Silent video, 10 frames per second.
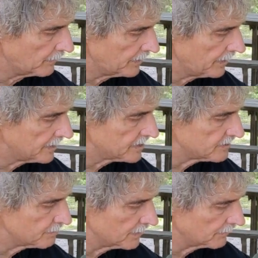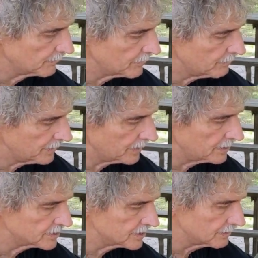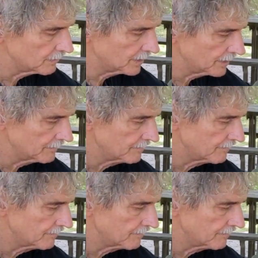I went ahead and sprung for the Bic. You just get one.